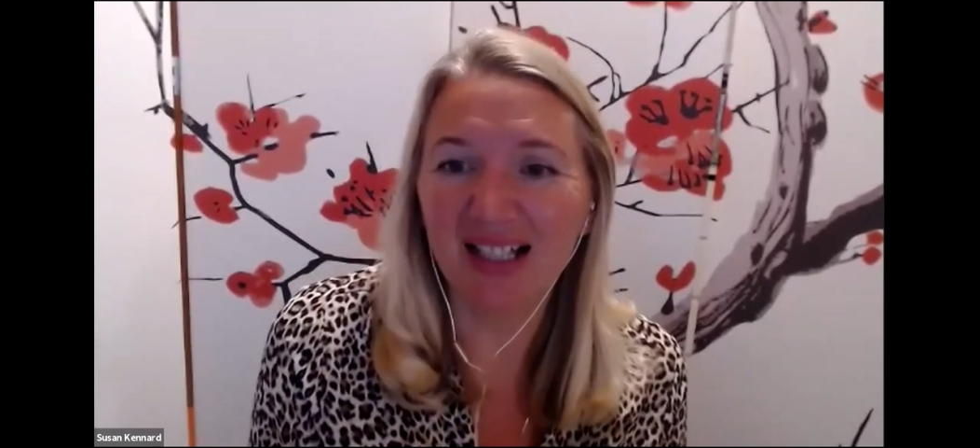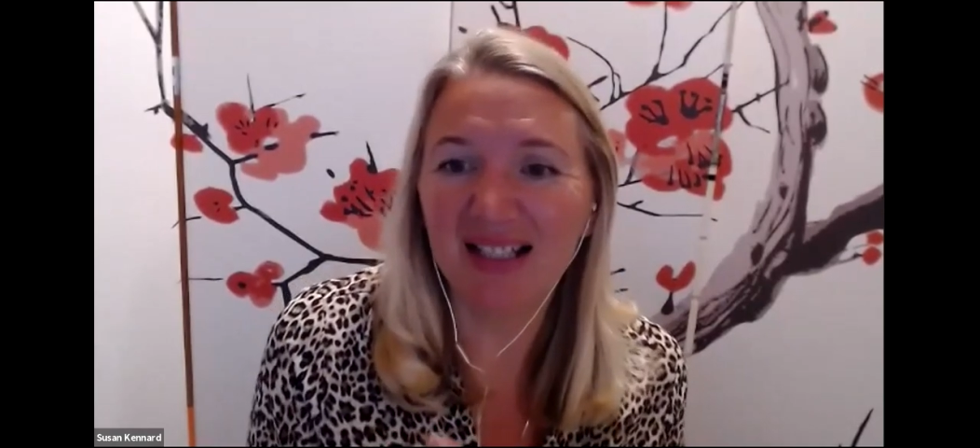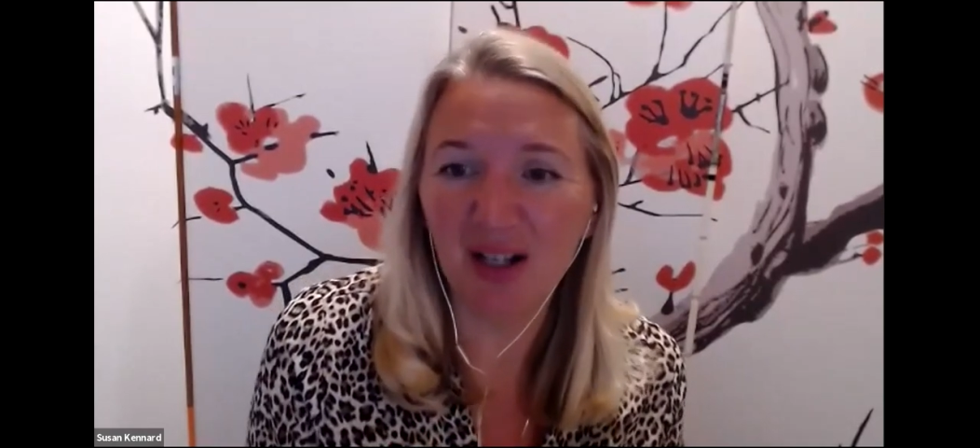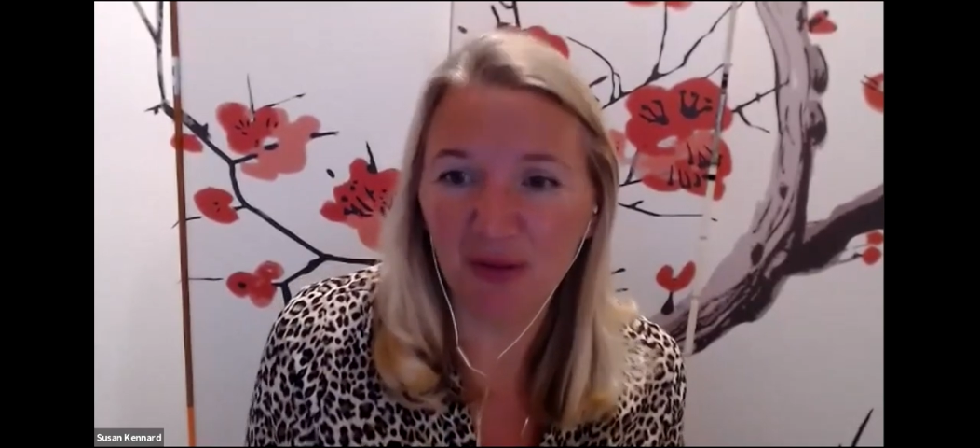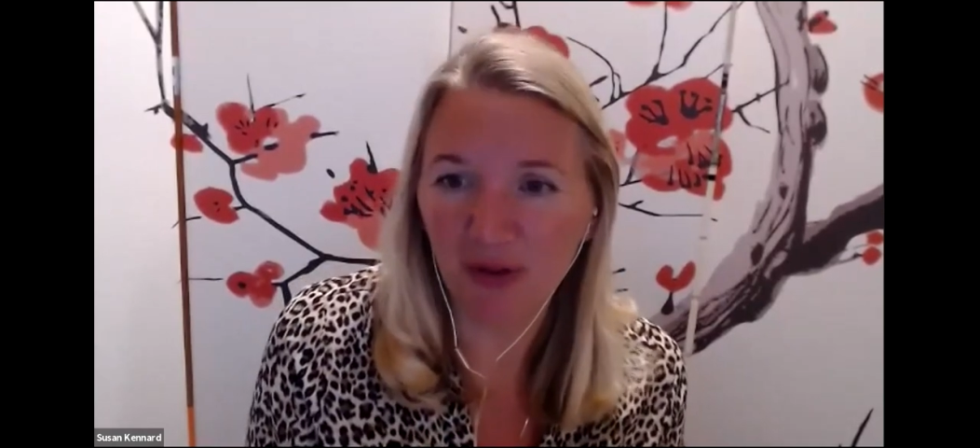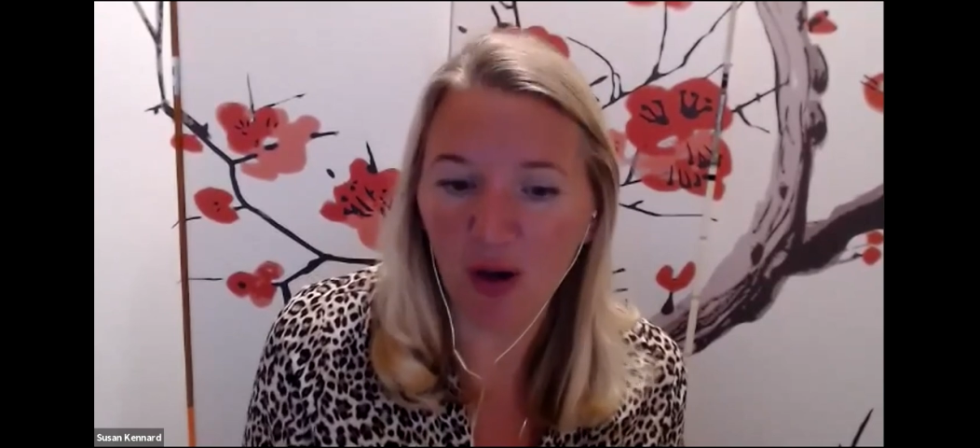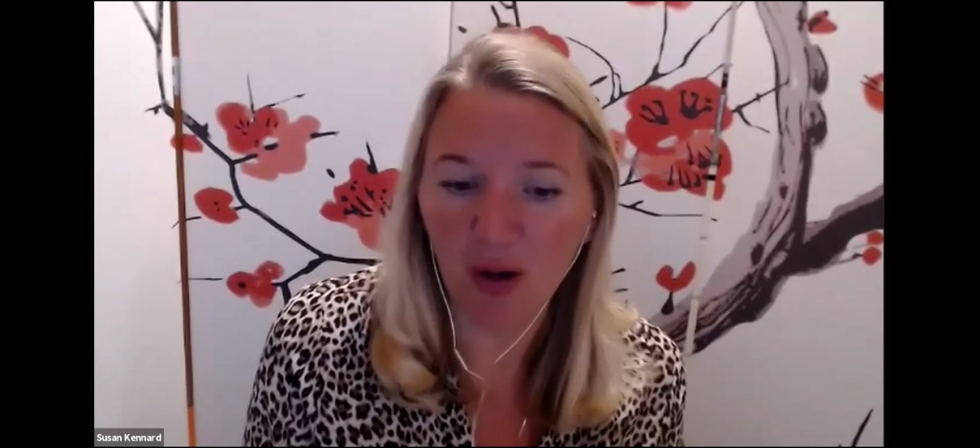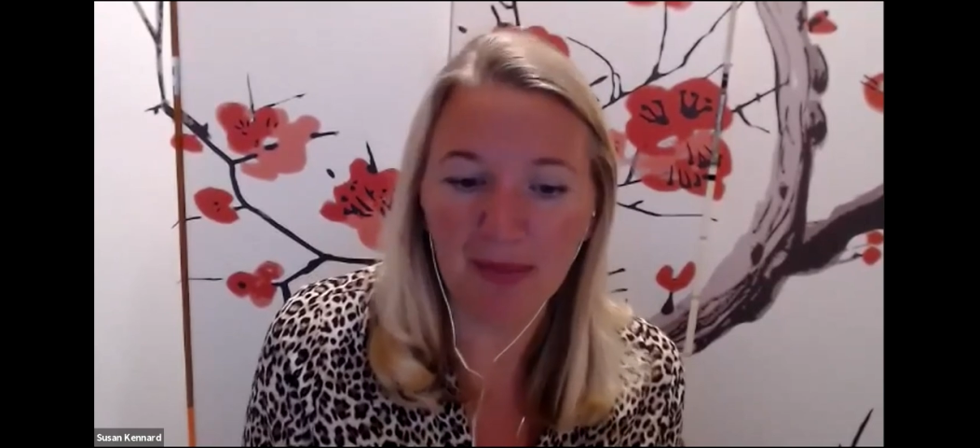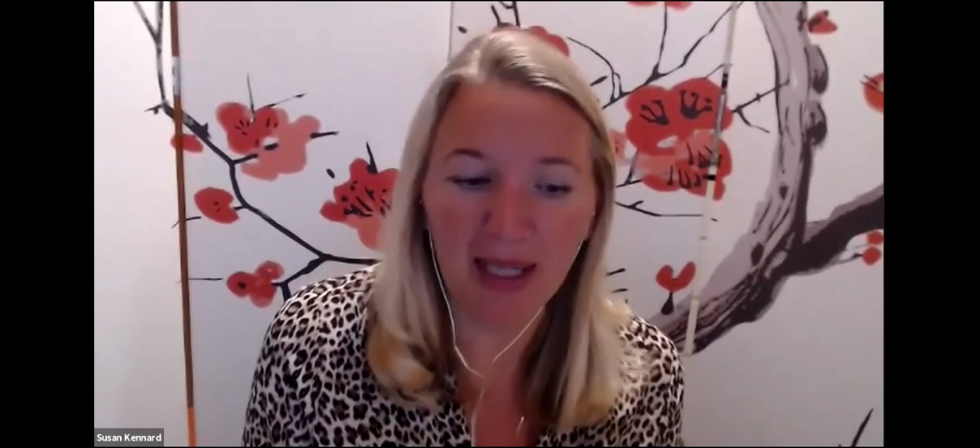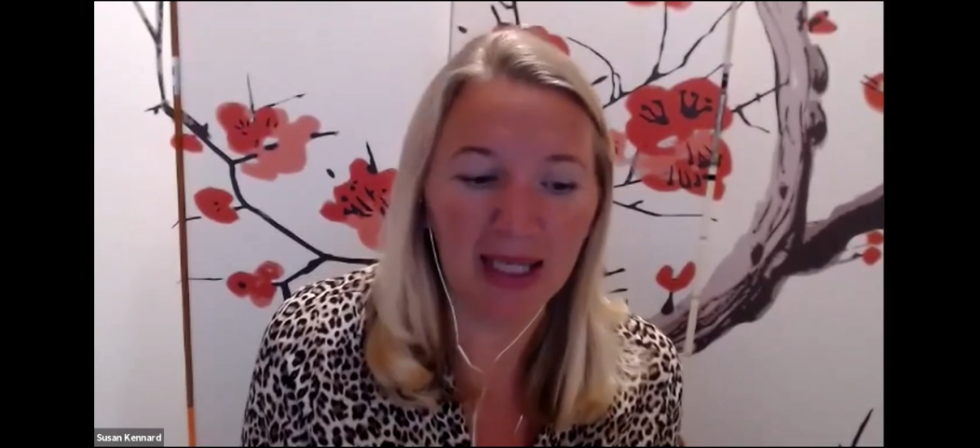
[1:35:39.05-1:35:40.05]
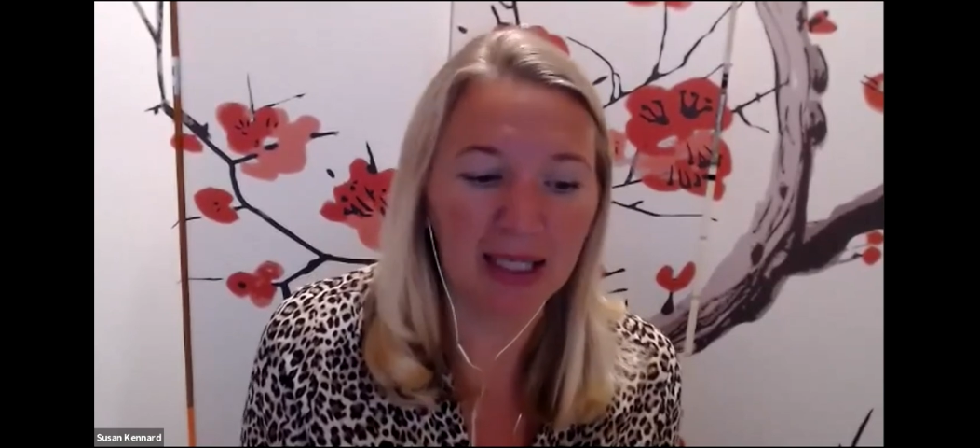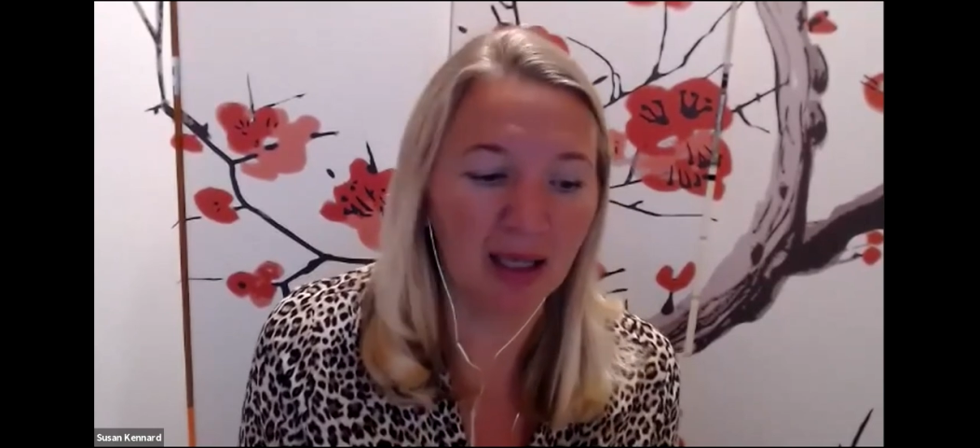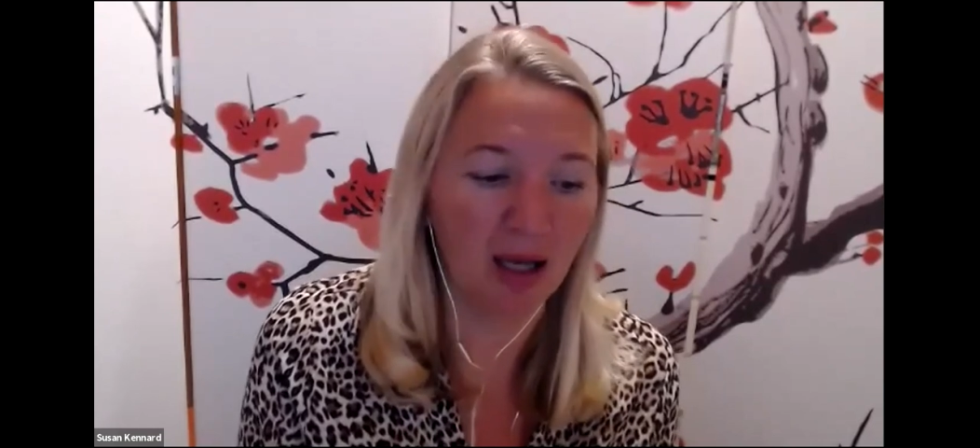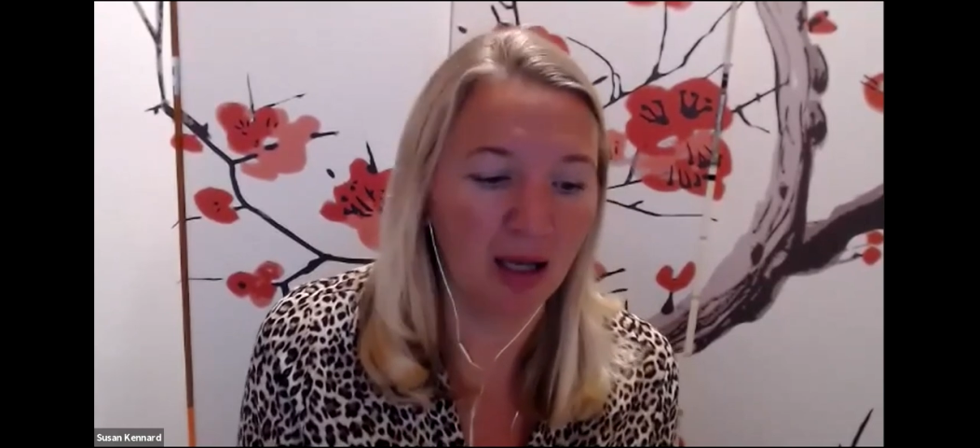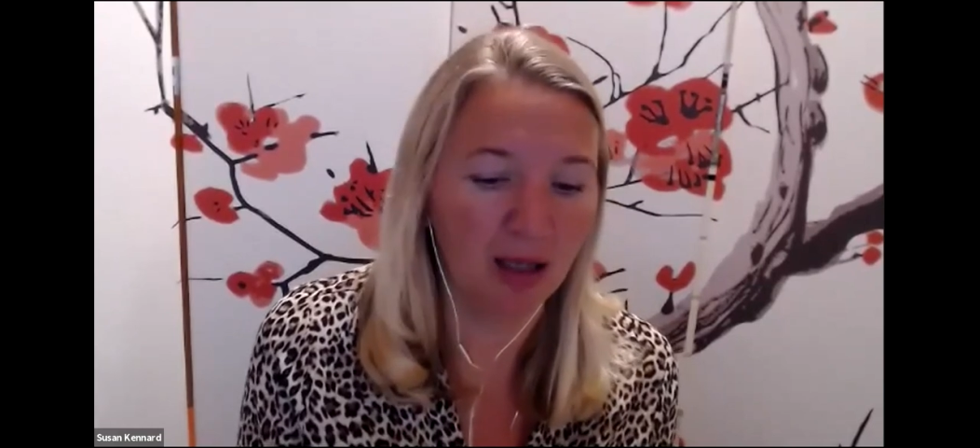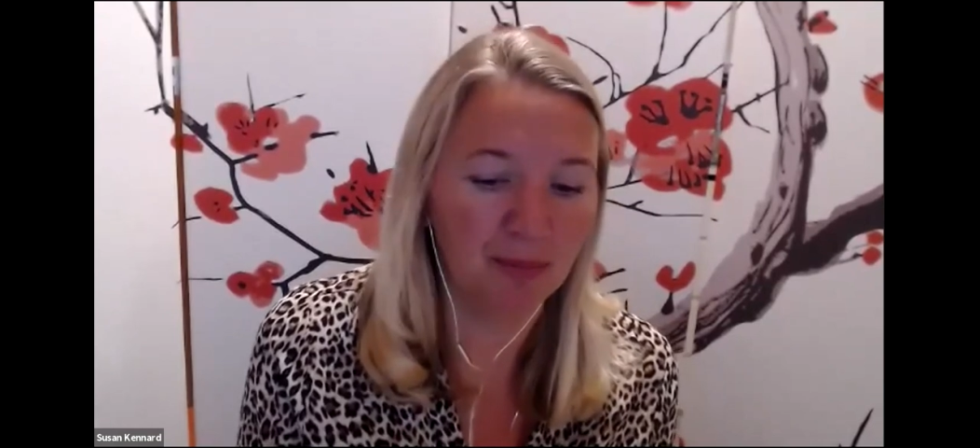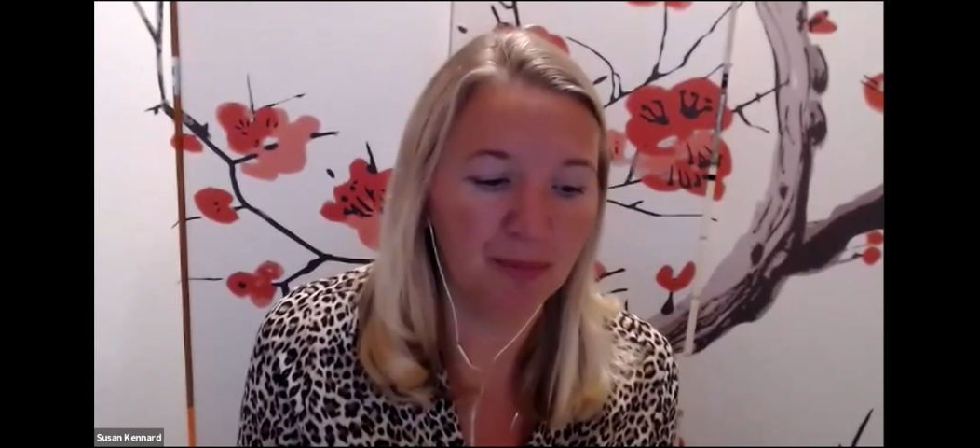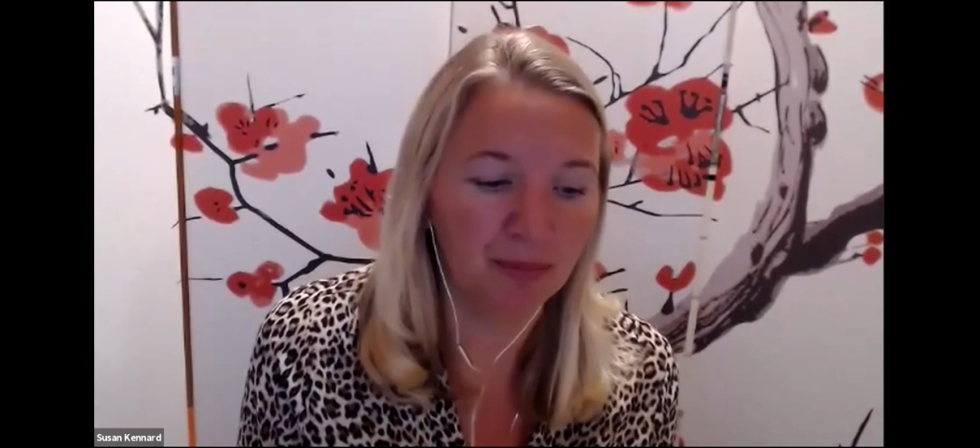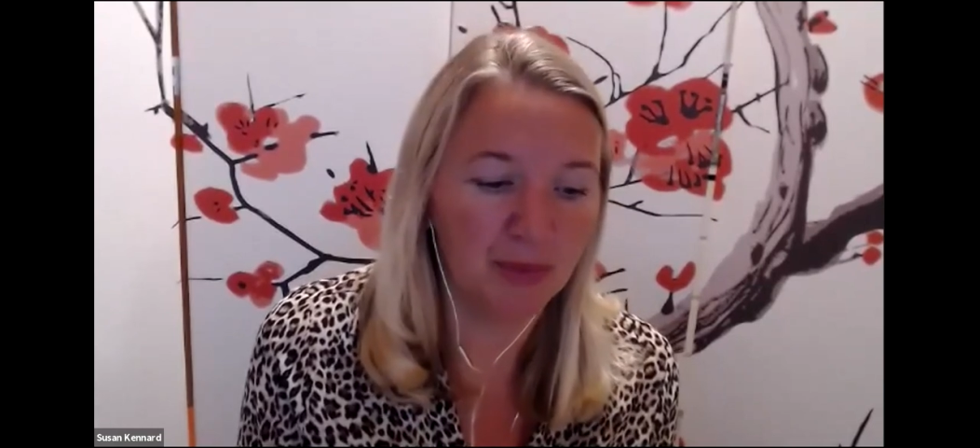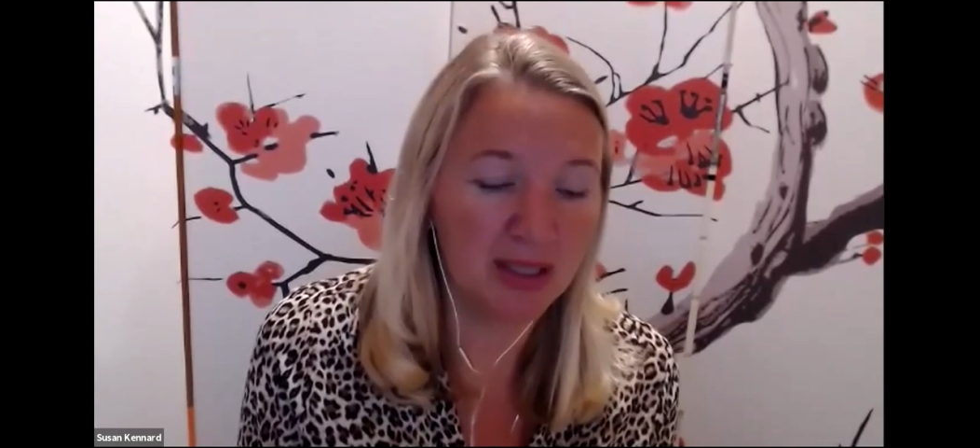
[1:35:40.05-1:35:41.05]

self-harming,